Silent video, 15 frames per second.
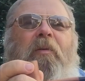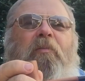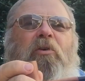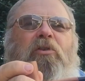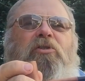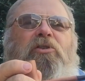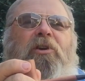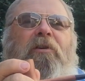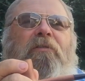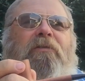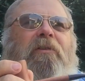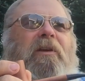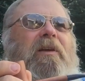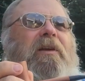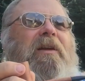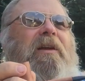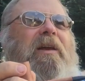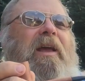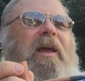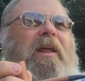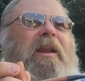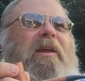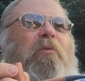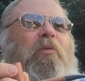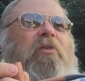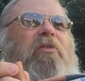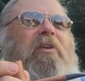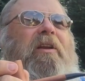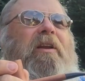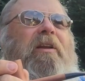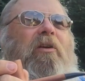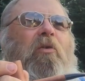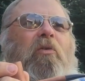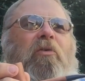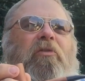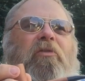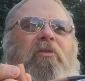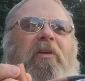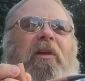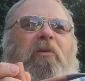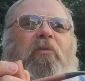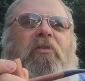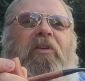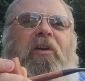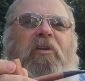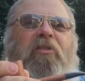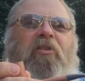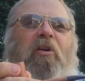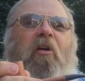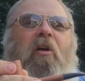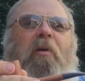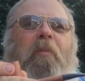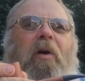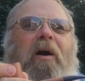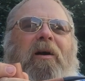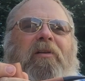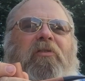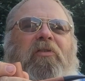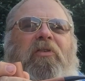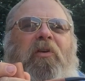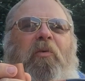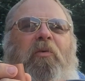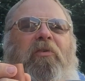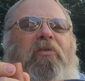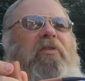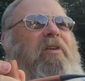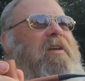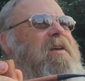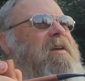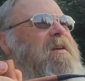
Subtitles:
my bookshelf, and it was in a cigar box. There was